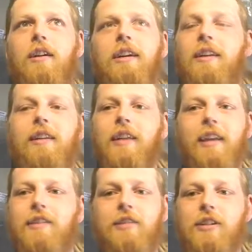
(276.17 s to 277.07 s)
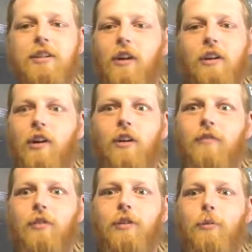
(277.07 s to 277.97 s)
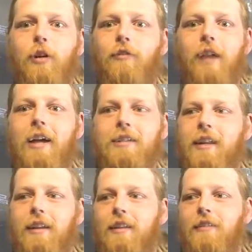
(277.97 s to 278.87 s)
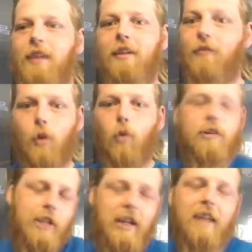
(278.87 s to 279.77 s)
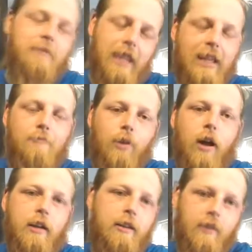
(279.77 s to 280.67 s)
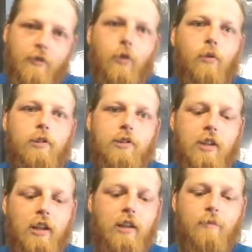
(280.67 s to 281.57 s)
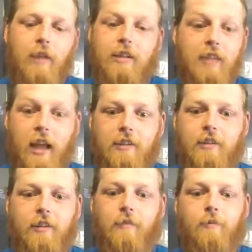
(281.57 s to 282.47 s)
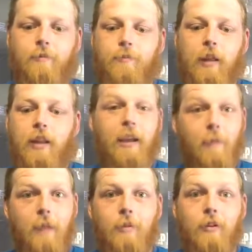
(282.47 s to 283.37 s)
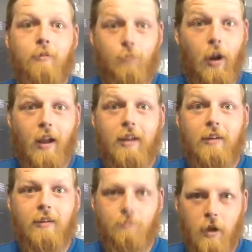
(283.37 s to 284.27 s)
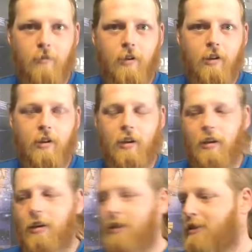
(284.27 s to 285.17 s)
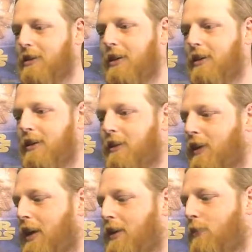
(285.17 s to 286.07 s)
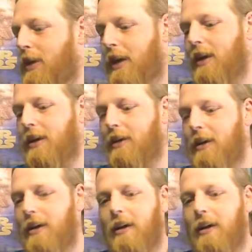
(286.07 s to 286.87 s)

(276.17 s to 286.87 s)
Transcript: it just got convoluted real fast. Then of course he names the kid Brian, of course, because they had to be like, "Member Brian, member," and it's like, okay, we get it.